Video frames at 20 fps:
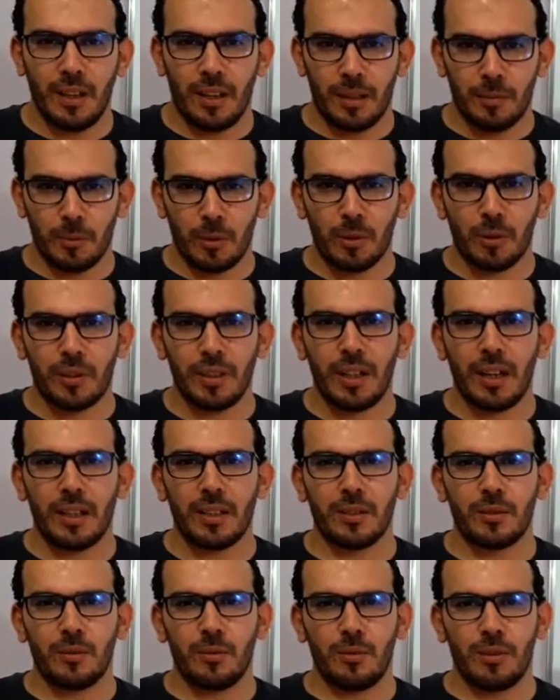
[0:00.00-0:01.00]
a Moroccan high
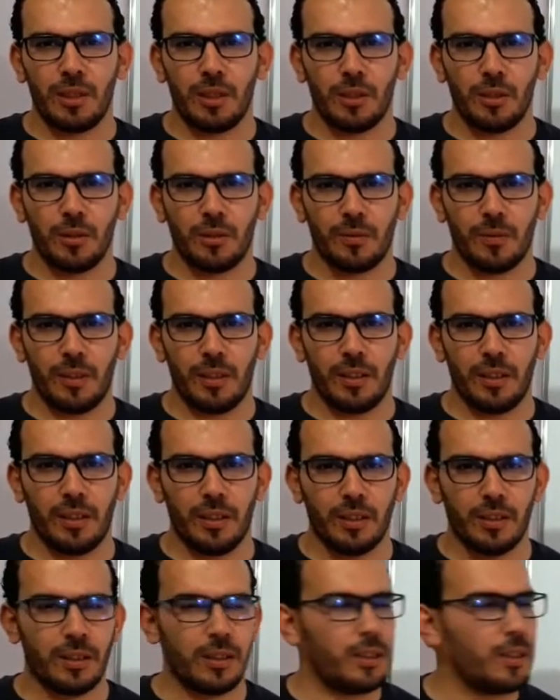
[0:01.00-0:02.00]
school teacher of
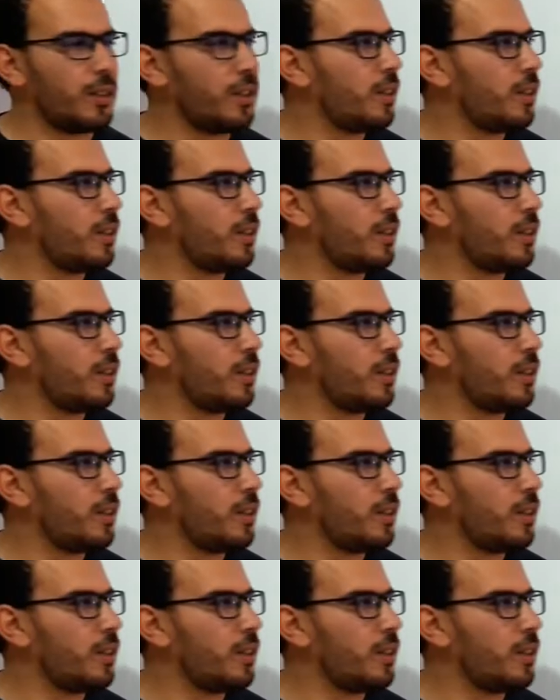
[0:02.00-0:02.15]
English.